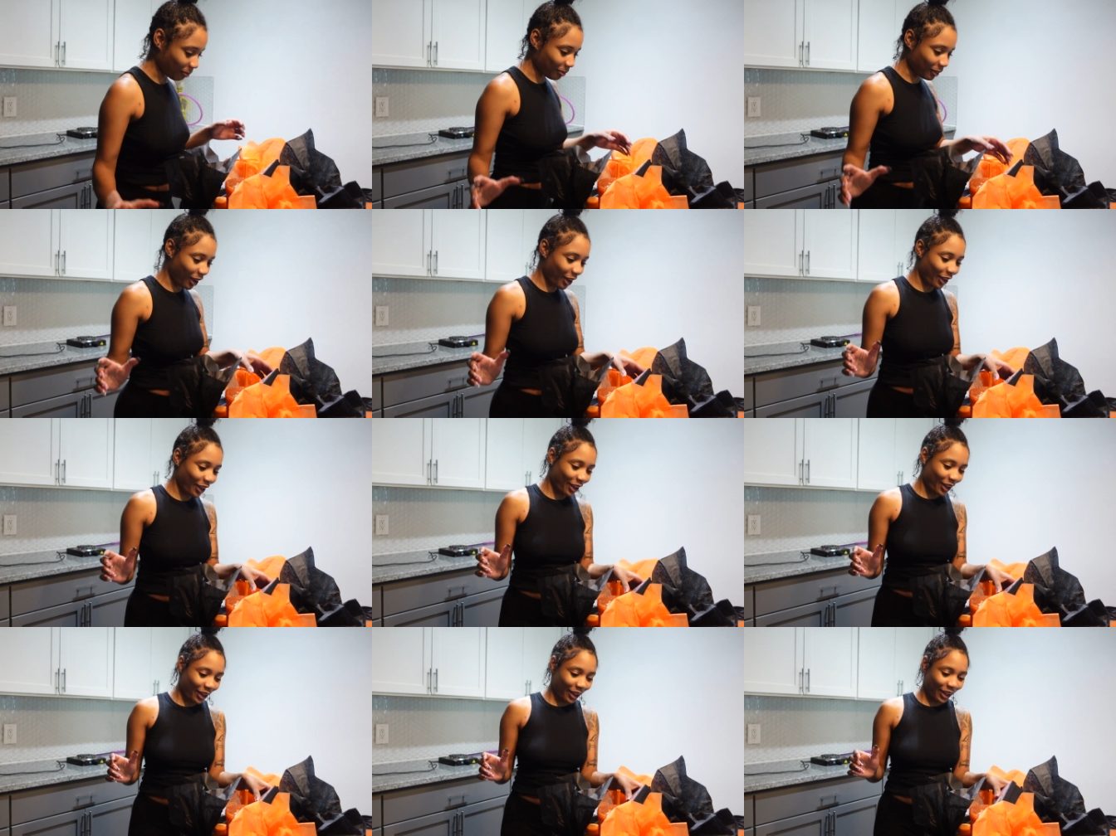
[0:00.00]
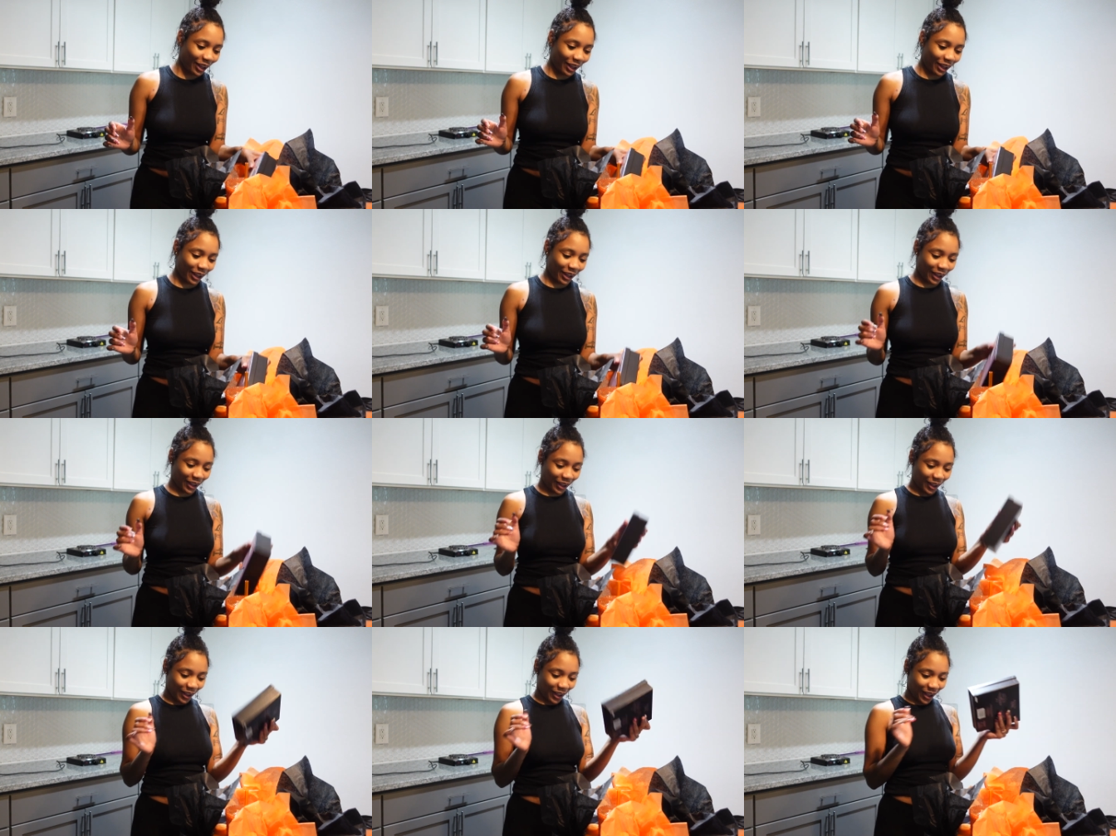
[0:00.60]
Period.
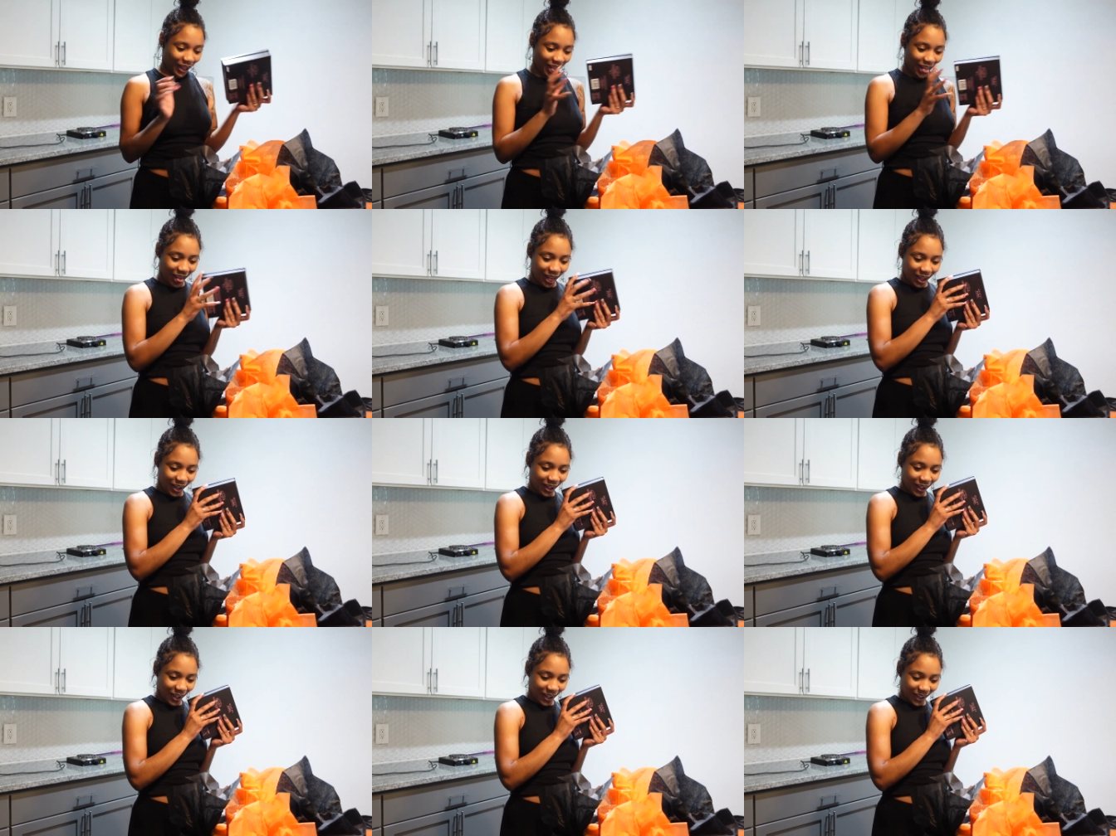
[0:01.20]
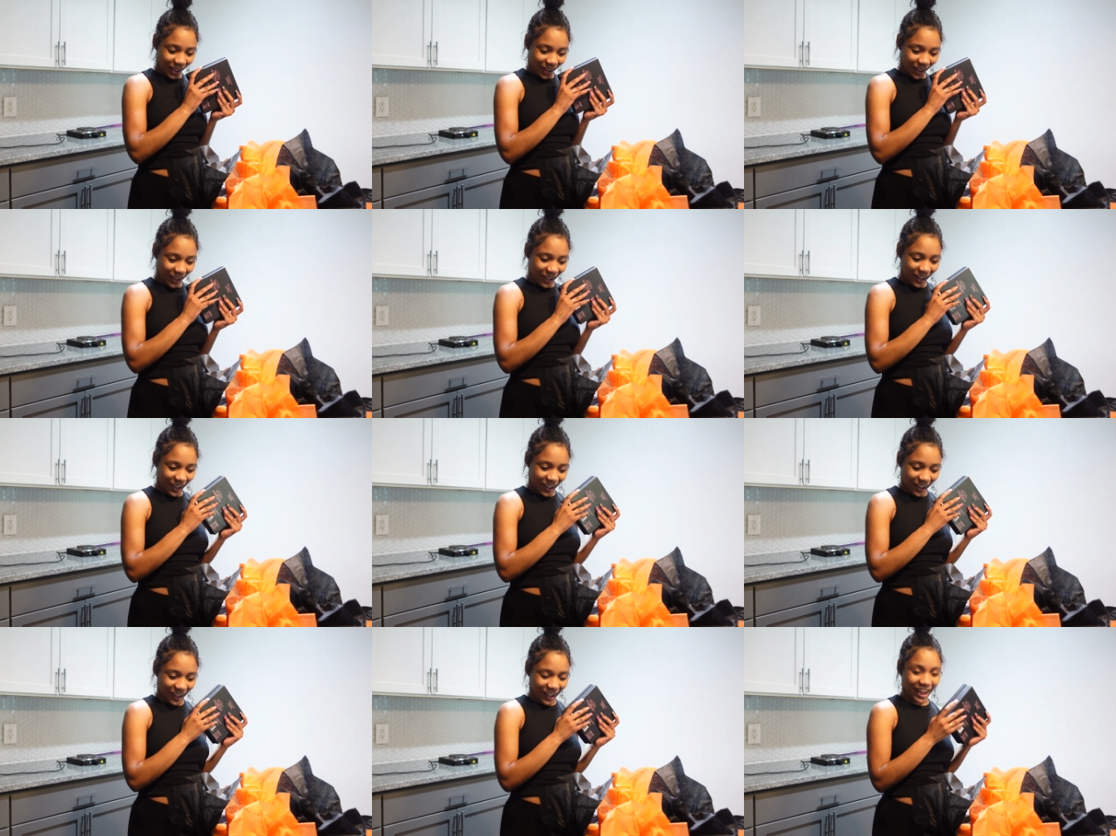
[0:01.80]
Like, bro,
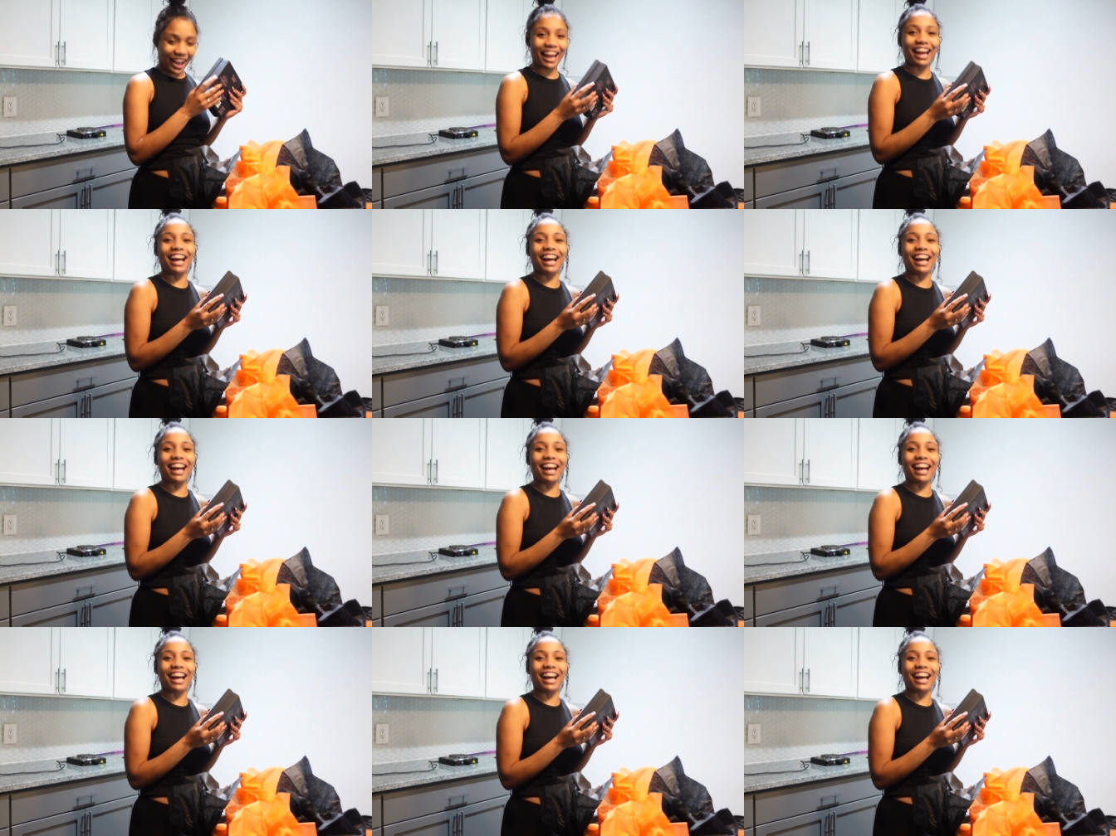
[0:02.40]
what?